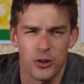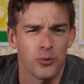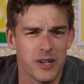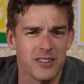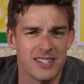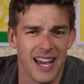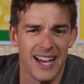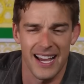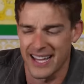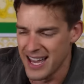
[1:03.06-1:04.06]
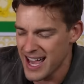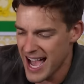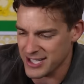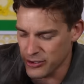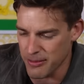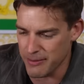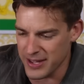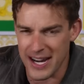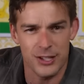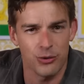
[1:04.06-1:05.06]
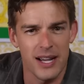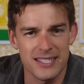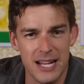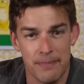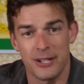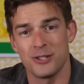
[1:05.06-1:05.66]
career day, I actually remember that I dressed up in